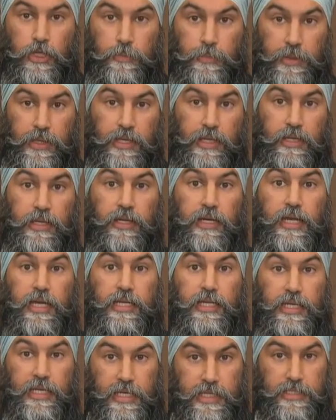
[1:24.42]
to be
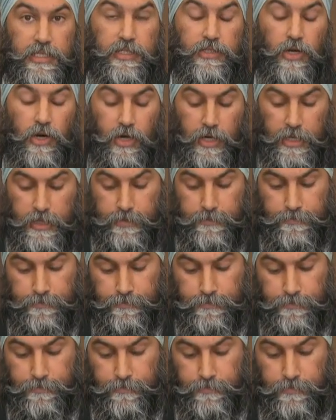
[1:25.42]
an easy target.
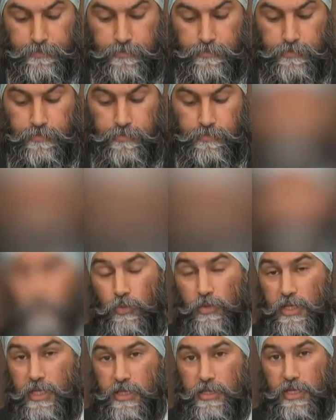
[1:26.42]
And it
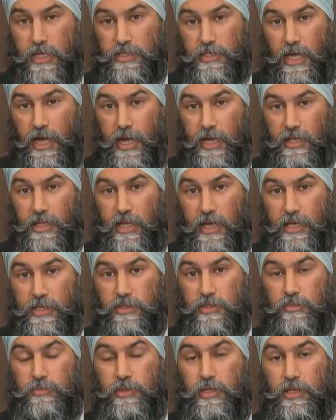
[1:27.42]
really does
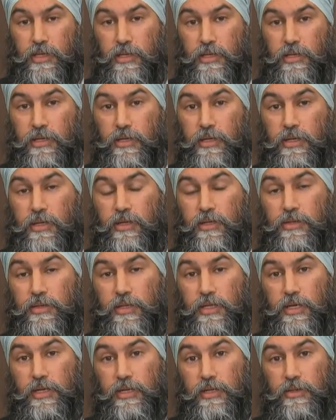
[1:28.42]
highlight to me
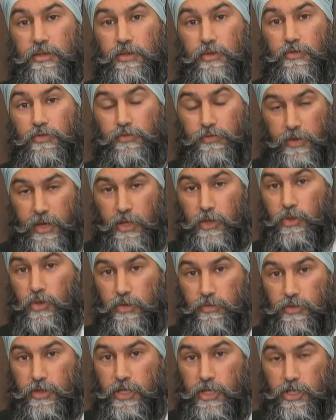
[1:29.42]
the
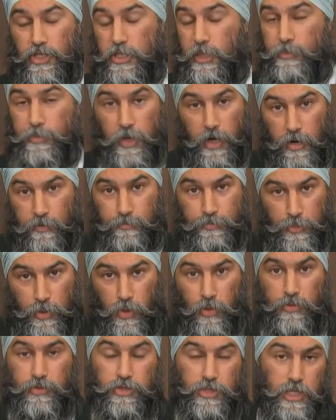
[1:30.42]
failure of leadership of
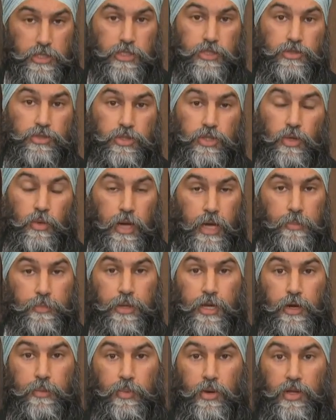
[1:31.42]
both Justin Trudeau and
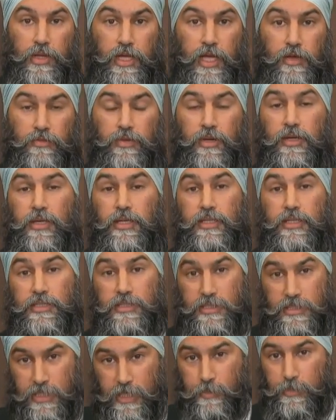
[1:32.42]
Pierre Poilievre.
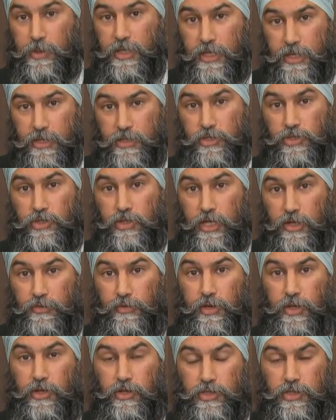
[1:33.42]
Deeply concerning
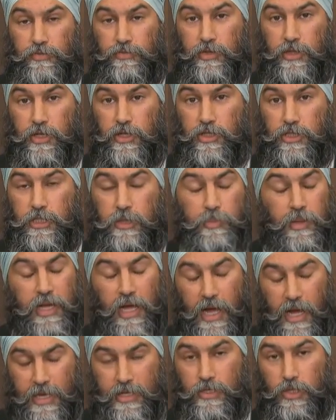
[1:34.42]
failures of leadership. Like,
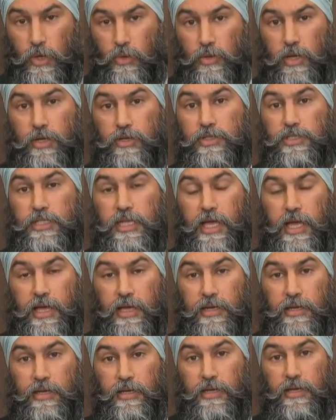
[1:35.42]
I don't
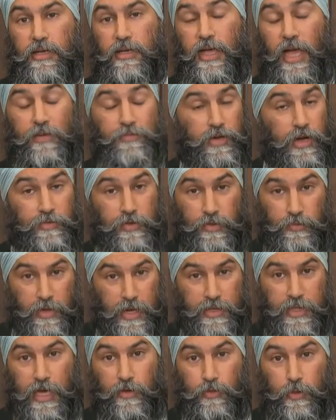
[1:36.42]
understand, after having
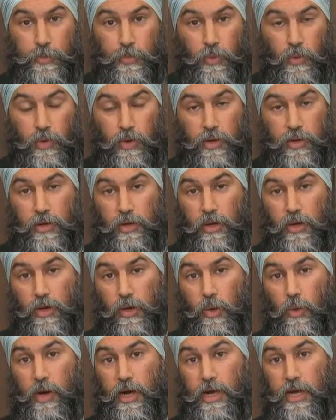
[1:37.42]
read that report,
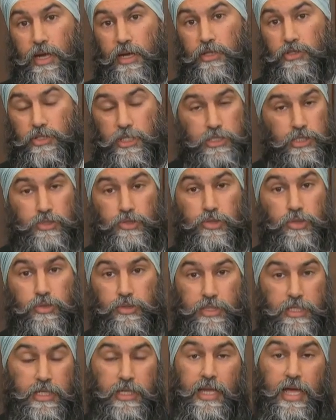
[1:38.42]
why Justin Trudeau
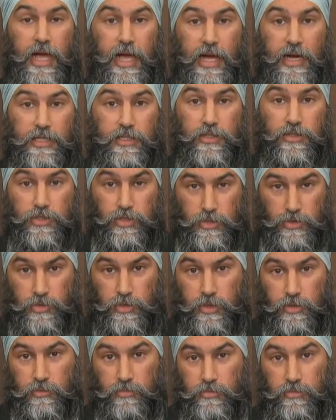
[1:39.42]
didn't act
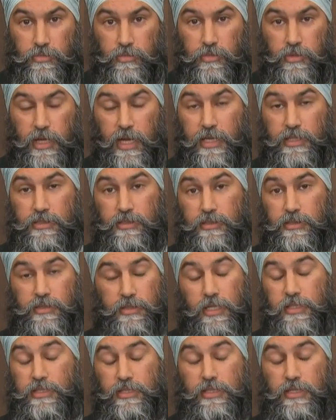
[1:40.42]
sooner and
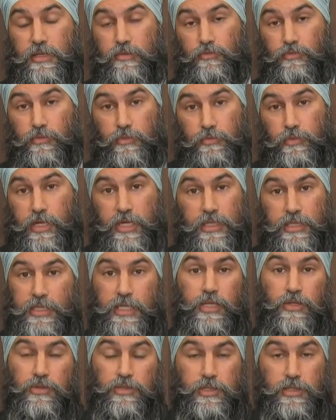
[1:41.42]

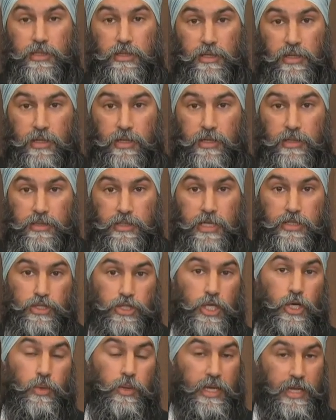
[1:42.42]
continues to
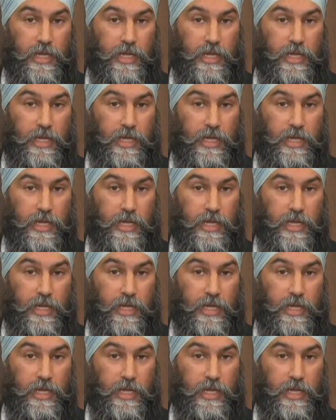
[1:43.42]
show